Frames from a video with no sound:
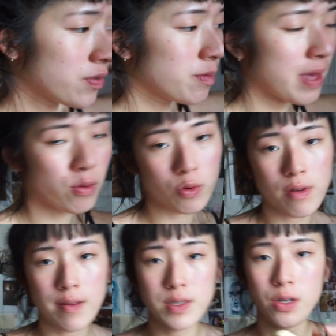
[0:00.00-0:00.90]
from like
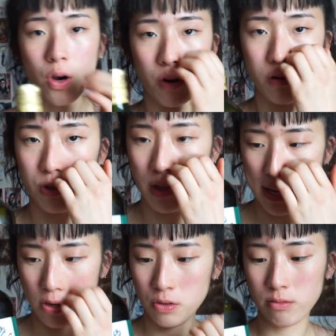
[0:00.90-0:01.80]
Woolworths or Coles or
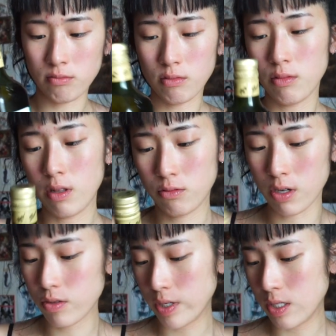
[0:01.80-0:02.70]
like your
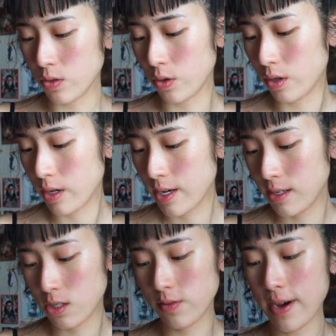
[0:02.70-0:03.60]
grocery store,
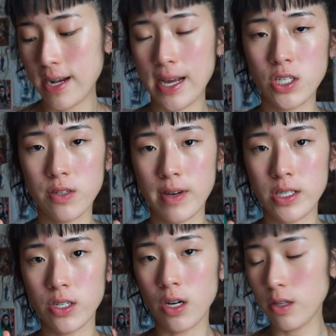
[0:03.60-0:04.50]
just find extra
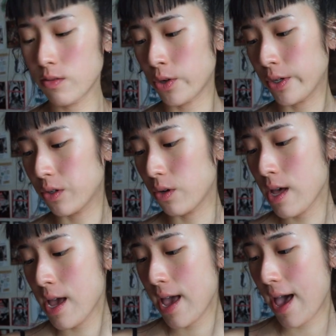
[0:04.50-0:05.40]
virgin olive oil
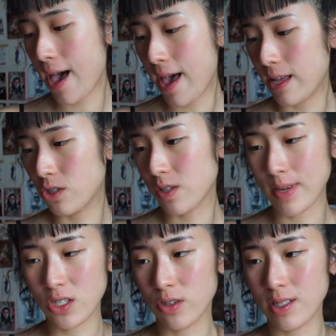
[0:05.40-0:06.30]
and just
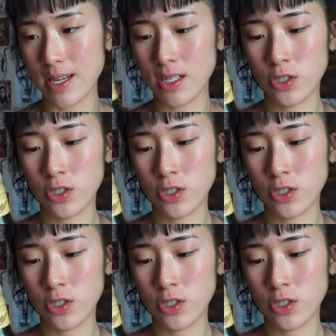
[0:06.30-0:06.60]
make sure it's like